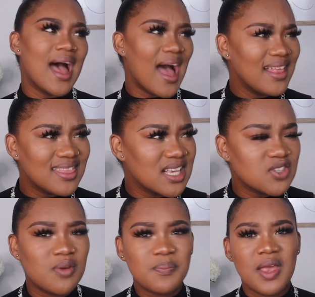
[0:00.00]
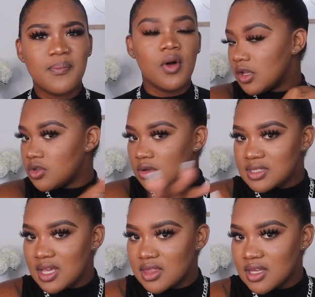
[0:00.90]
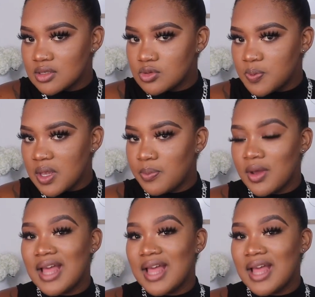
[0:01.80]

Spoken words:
Hide things from people. Don't say things to people,